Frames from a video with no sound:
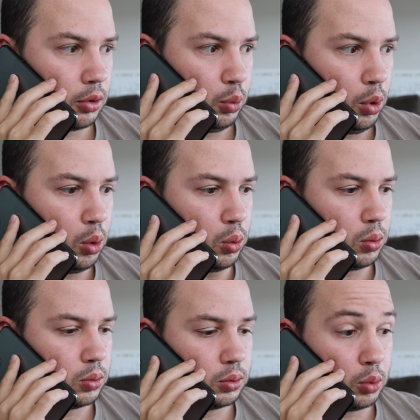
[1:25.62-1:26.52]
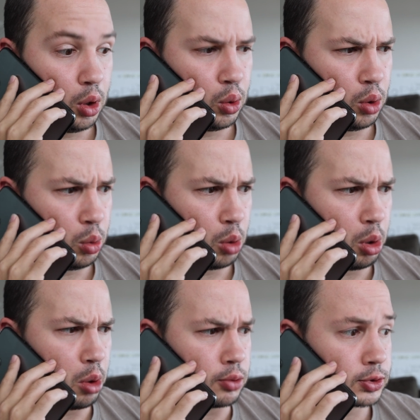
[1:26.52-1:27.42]
Whoa, whoa, whoa, whoa, whoa,
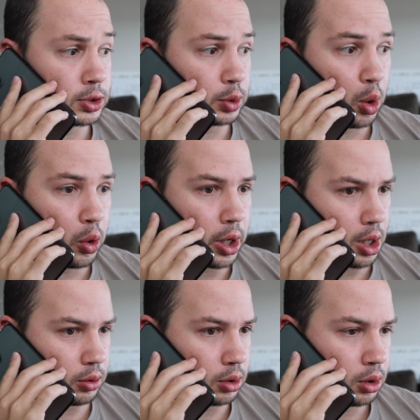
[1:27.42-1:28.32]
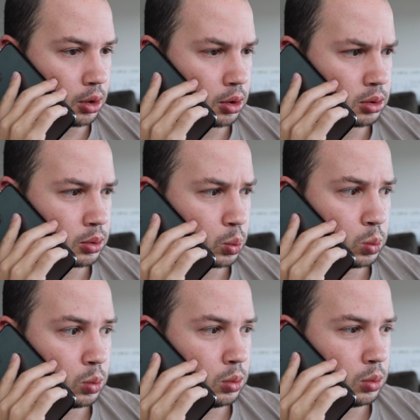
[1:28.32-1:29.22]
whoa. Slow down.
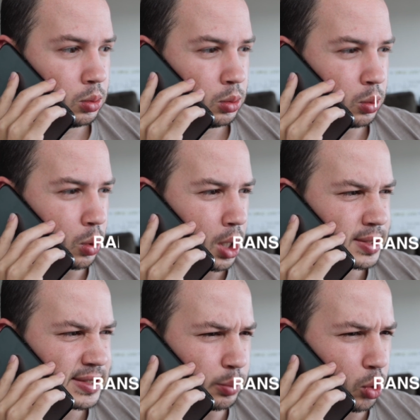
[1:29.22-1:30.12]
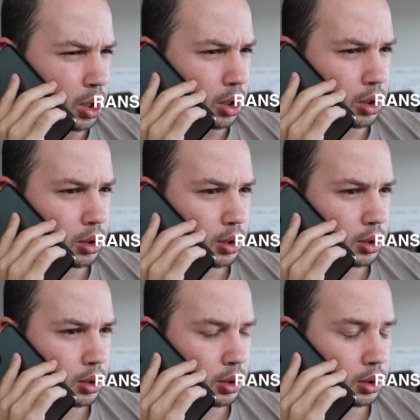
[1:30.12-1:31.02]
Ransomware?
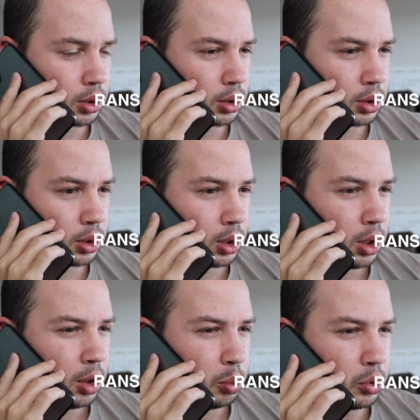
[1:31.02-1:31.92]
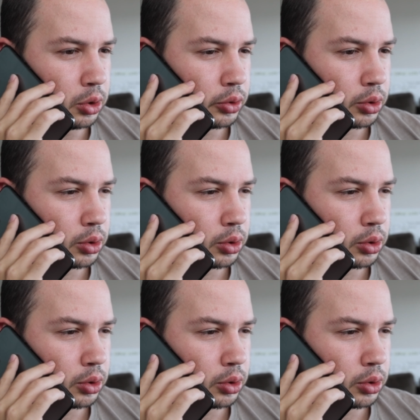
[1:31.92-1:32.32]
But